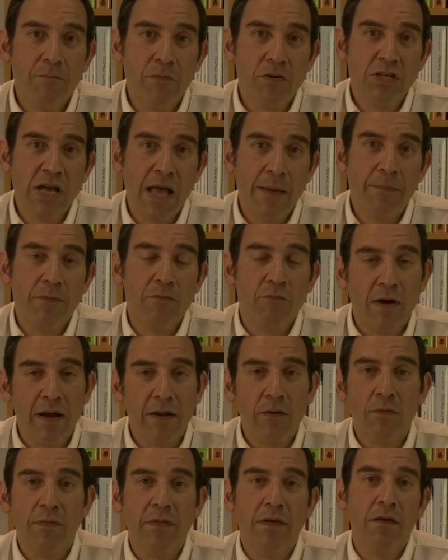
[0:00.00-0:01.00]
which happened
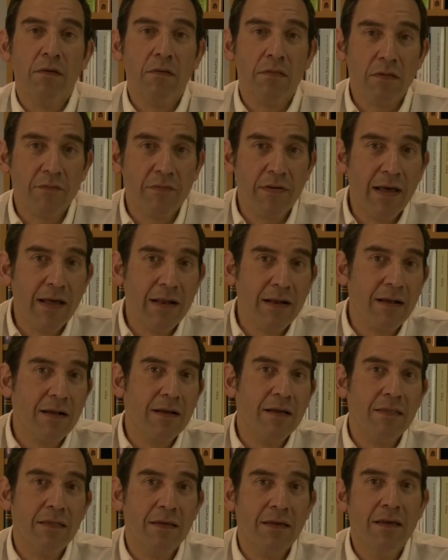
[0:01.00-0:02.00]
right on the heels of
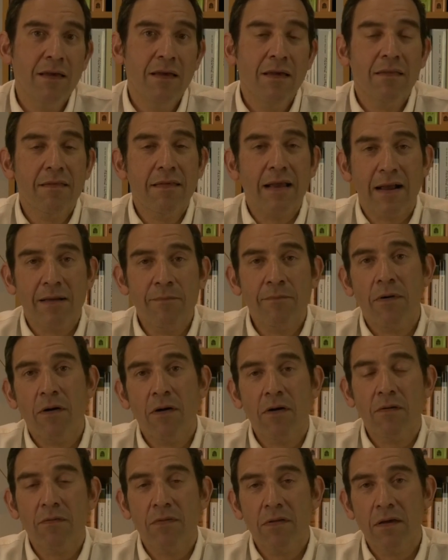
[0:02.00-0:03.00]
Chanukah, the second
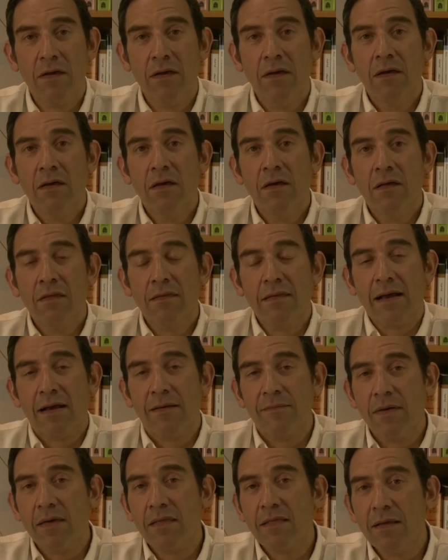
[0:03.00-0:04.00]
part of the
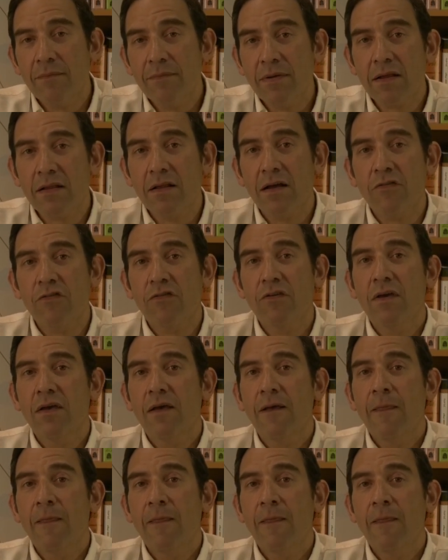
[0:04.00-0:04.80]
second Beis HaMikdash.